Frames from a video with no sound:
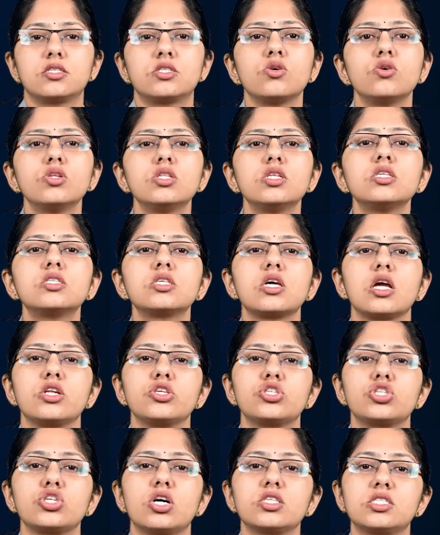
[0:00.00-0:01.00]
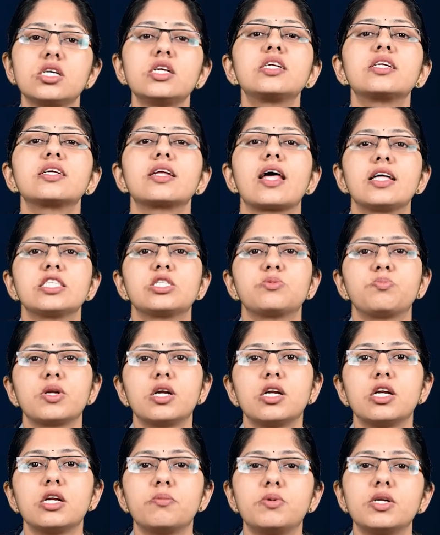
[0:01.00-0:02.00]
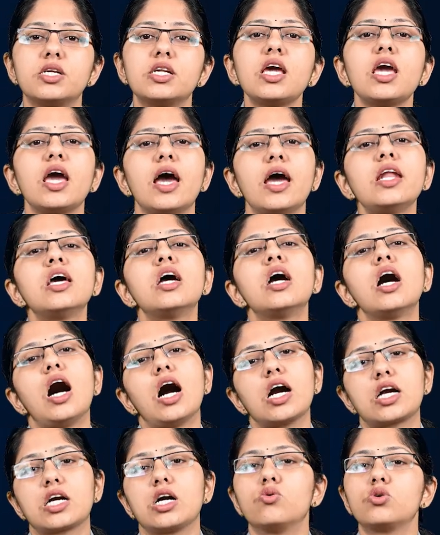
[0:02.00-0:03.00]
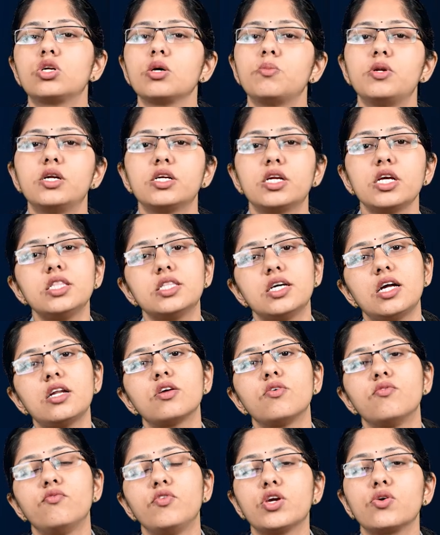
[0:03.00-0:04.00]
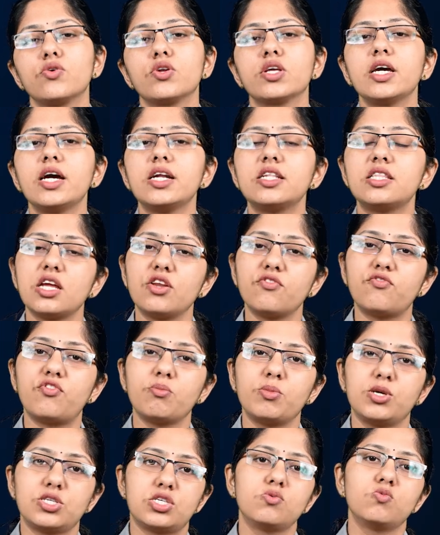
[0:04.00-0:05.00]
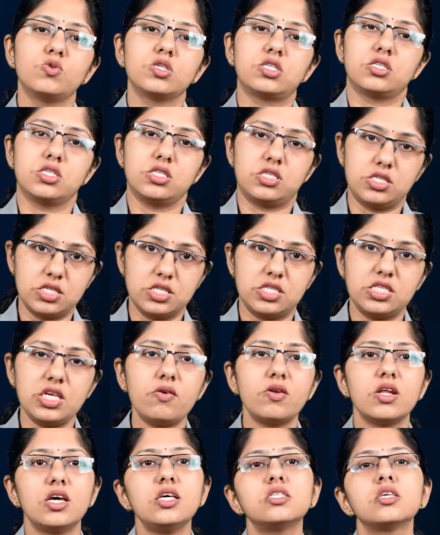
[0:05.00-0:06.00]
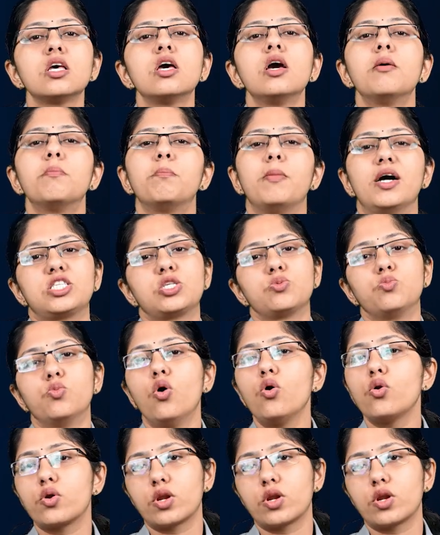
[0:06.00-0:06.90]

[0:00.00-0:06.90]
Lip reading: So this ensures a transparency and accountability that we could get the information which is received is much more